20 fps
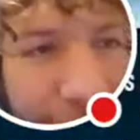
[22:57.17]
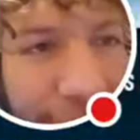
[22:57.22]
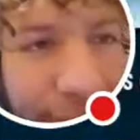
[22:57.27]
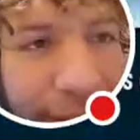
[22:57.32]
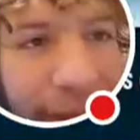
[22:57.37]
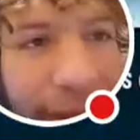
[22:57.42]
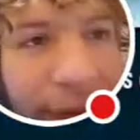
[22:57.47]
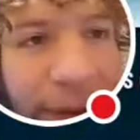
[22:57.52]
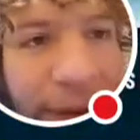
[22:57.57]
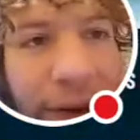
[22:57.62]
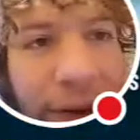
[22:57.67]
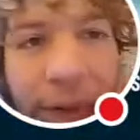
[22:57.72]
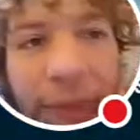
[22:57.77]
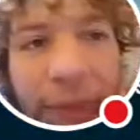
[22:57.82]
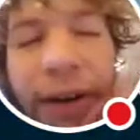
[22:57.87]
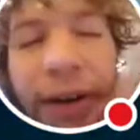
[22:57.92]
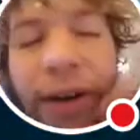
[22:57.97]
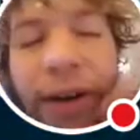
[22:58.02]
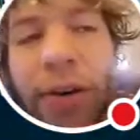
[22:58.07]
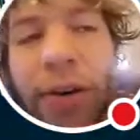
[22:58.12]
Now, no
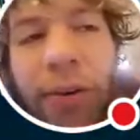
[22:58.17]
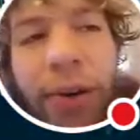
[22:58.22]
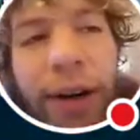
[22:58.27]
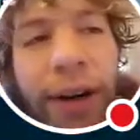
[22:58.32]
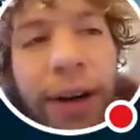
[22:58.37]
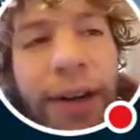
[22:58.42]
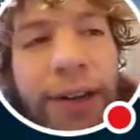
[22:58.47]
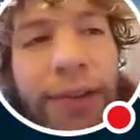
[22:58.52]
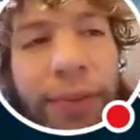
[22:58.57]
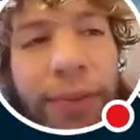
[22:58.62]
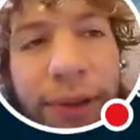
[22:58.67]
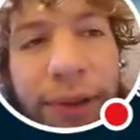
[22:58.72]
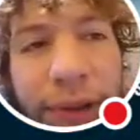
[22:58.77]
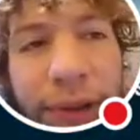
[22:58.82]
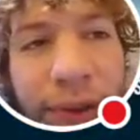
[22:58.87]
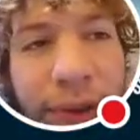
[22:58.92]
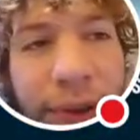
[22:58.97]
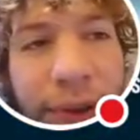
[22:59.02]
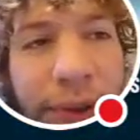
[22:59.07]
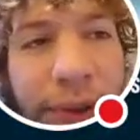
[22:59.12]
matter what, once you
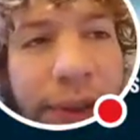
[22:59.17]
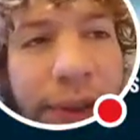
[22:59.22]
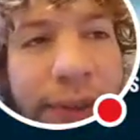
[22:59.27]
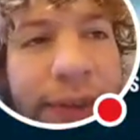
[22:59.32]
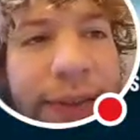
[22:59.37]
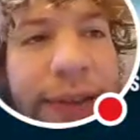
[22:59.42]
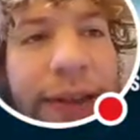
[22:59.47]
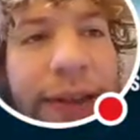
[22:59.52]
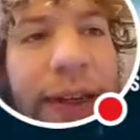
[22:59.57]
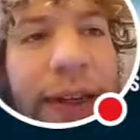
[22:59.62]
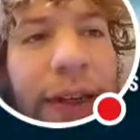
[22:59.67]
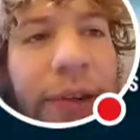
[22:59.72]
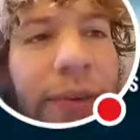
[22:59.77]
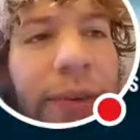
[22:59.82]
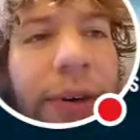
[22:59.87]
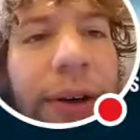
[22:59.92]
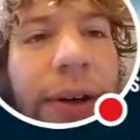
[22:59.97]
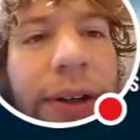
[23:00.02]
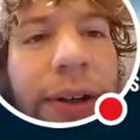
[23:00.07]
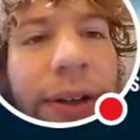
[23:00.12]
do get to
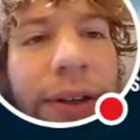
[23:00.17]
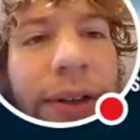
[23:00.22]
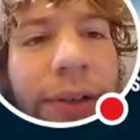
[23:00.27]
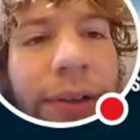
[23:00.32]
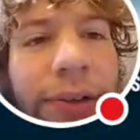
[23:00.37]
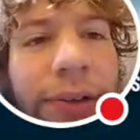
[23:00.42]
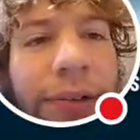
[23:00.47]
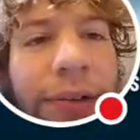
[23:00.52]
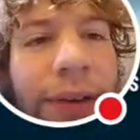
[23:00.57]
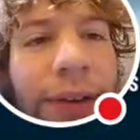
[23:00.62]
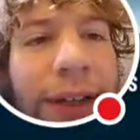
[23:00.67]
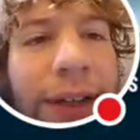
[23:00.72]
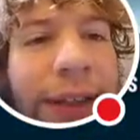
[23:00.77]
L1, you will find